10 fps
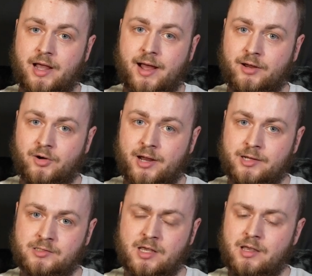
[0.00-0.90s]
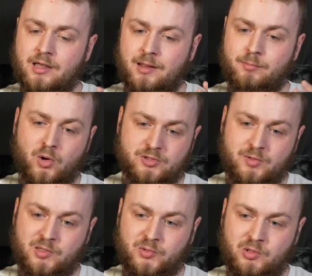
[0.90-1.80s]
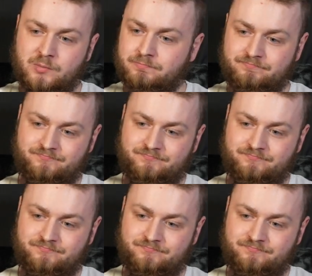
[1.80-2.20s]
high grades. And most people,